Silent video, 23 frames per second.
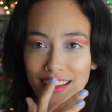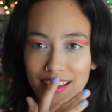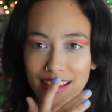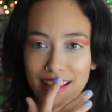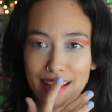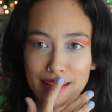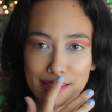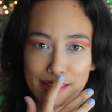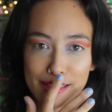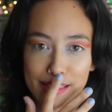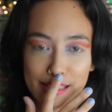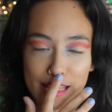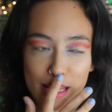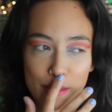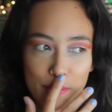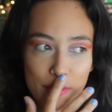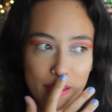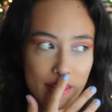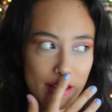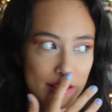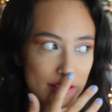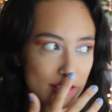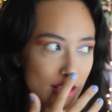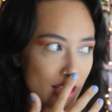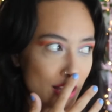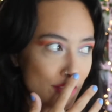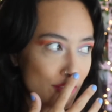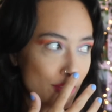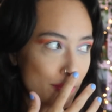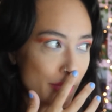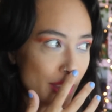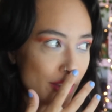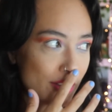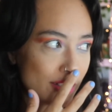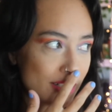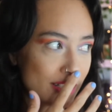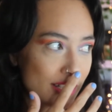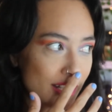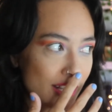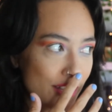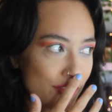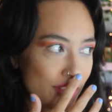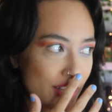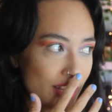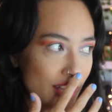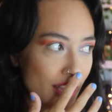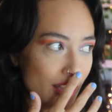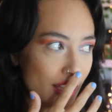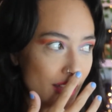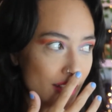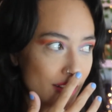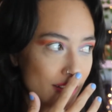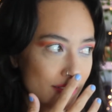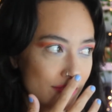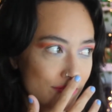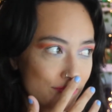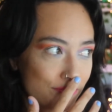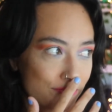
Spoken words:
can see me. That's kind of embarrassing if he can.